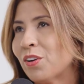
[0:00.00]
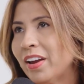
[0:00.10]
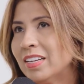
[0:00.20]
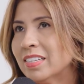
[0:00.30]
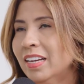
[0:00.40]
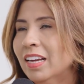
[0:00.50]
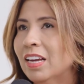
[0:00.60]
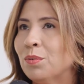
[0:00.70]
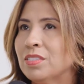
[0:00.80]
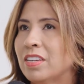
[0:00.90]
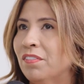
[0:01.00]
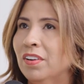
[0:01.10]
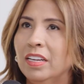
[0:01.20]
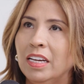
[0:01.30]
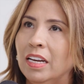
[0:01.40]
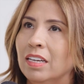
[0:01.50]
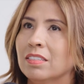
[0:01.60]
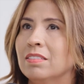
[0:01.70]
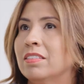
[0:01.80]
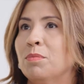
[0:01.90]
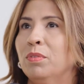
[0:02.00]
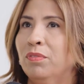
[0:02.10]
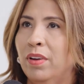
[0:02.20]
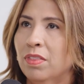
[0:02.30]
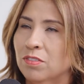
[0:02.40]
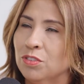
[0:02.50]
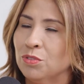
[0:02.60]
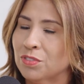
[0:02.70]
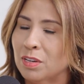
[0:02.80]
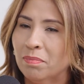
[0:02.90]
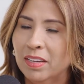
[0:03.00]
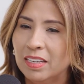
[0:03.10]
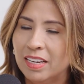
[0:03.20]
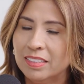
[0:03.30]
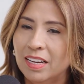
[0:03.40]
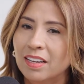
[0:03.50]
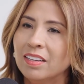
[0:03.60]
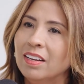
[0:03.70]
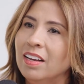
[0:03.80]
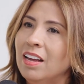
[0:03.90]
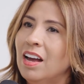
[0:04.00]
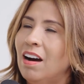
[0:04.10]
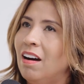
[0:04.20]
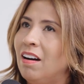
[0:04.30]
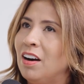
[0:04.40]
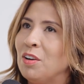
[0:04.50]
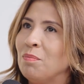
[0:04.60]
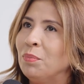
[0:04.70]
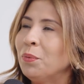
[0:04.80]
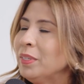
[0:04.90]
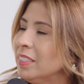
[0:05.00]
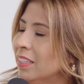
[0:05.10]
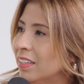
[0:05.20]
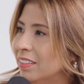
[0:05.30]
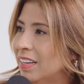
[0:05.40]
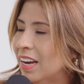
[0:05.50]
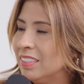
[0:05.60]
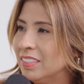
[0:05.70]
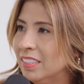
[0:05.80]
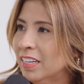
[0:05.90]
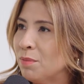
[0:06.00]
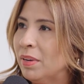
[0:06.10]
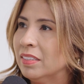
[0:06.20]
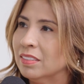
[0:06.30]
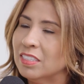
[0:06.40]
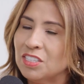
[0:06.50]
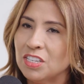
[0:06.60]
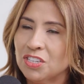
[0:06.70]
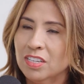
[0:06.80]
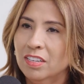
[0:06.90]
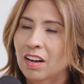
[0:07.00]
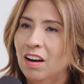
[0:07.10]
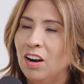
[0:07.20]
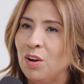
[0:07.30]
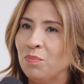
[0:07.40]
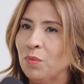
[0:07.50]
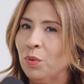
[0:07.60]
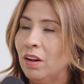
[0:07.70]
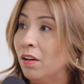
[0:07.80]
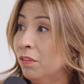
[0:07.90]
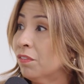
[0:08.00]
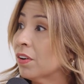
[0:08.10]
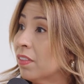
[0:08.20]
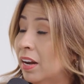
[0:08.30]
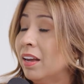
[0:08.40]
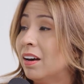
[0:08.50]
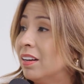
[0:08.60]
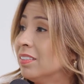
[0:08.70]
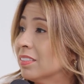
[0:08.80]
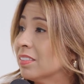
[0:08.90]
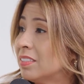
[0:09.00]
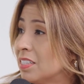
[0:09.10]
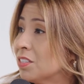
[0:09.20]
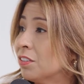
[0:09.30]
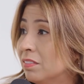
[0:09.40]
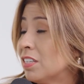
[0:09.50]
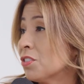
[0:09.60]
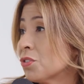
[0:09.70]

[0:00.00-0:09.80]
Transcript: crazy. It was definitely like a step of faith to do something like that. But we did it. I did it. I made the decision with all the fear that I had, because that's the